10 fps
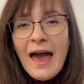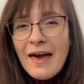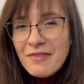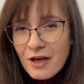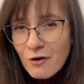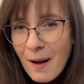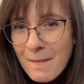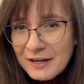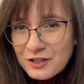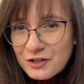And there are
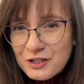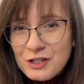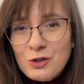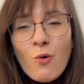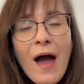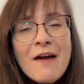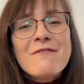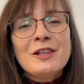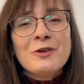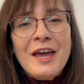metrics to
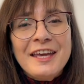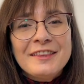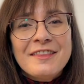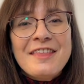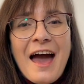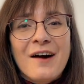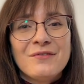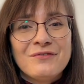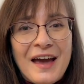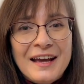evaluate the
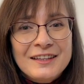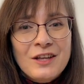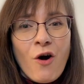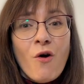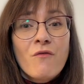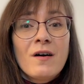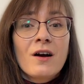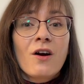effect of